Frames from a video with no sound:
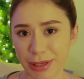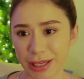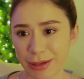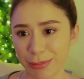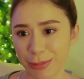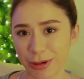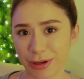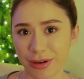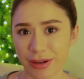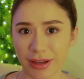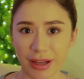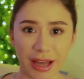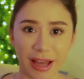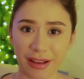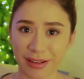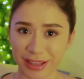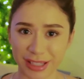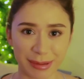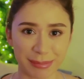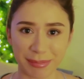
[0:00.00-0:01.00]
keep your
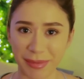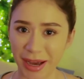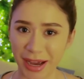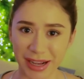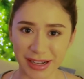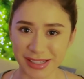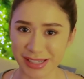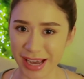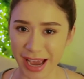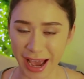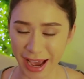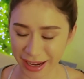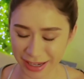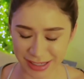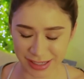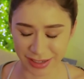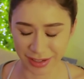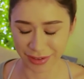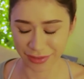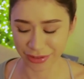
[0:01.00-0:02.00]
healthy mind
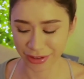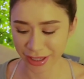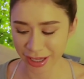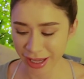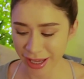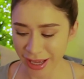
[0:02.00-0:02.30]
active.